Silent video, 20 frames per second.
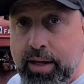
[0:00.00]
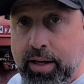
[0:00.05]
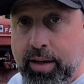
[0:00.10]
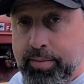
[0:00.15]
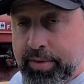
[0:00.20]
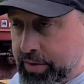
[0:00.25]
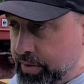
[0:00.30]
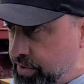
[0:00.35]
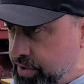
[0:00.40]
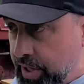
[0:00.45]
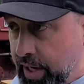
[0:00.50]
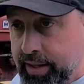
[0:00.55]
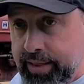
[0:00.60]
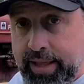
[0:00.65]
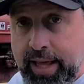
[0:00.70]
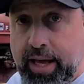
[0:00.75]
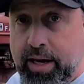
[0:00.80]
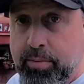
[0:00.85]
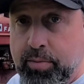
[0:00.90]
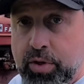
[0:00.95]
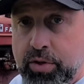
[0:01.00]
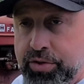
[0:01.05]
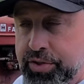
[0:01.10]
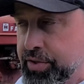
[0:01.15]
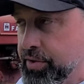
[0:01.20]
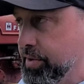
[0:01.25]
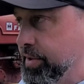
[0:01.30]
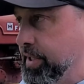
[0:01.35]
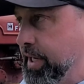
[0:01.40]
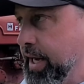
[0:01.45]
I mean, there's not that
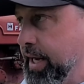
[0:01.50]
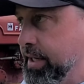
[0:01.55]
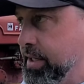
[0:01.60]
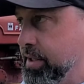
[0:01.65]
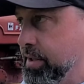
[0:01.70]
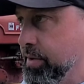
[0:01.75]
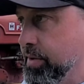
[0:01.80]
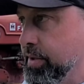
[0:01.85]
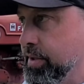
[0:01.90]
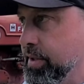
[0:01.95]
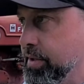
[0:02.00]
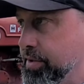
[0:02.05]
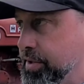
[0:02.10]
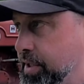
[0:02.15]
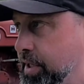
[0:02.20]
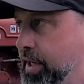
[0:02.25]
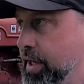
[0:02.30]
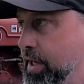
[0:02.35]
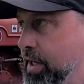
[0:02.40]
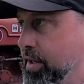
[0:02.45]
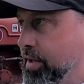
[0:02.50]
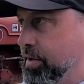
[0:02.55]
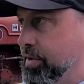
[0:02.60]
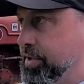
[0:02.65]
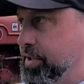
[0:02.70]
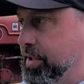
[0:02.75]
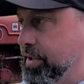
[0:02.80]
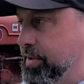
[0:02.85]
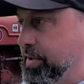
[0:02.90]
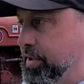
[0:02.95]
emotional tie to it.
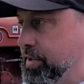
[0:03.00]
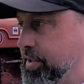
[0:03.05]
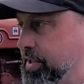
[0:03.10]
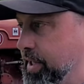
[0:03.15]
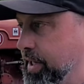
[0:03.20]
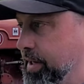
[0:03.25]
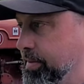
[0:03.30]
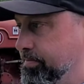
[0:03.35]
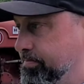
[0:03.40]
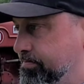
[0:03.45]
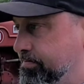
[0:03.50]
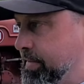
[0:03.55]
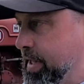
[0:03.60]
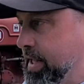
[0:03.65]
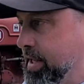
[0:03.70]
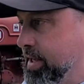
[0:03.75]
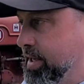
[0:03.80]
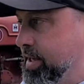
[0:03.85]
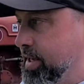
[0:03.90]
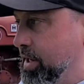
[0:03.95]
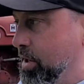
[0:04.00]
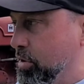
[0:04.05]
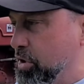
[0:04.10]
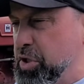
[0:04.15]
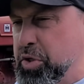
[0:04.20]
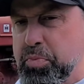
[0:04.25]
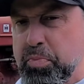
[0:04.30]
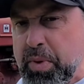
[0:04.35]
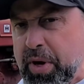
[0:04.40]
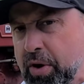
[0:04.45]
There's a you know,
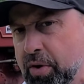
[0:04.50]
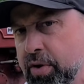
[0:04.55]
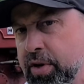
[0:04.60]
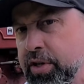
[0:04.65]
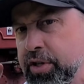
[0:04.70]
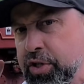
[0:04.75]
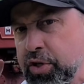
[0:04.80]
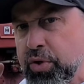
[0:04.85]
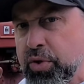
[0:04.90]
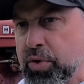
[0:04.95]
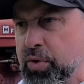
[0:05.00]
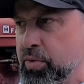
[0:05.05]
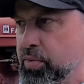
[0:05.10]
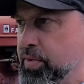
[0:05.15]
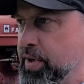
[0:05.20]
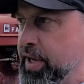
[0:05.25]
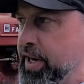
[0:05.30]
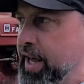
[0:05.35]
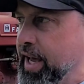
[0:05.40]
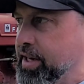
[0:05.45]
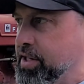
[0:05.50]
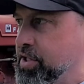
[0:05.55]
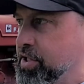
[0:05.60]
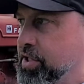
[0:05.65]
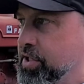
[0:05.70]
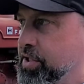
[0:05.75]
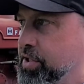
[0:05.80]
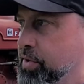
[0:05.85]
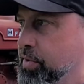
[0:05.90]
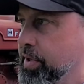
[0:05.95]
spiritual
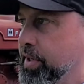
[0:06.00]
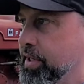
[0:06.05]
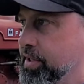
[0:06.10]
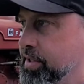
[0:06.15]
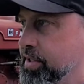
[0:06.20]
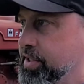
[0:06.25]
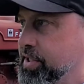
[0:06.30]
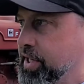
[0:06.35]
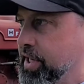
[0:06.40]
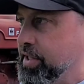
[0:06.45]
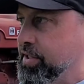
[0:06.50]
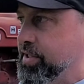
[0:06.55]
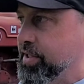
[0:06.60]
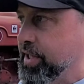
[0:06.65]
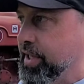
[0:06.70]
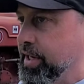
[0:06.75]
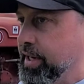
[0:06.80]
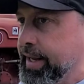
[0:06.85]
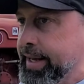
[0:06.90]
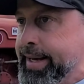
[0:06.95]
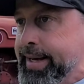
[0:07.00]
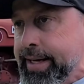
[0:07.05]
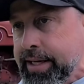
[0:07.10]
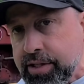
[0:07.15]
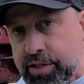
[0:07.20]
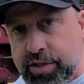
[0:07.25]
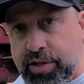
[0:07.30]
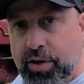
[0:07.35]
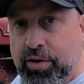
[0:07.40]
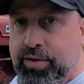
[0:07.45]
connection to it in the sense that it
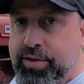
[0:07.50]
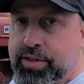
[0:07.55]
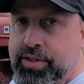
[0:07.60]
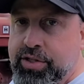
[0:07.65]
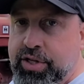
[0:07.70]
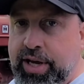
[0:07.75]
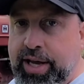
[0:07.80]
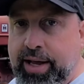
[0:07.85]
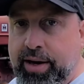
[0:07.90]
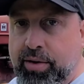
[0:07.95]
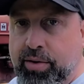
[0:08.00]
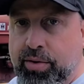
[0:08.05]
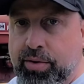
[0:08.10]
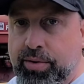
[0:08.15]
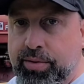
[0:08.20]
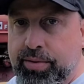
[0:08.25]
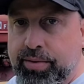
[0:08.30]
started the channel,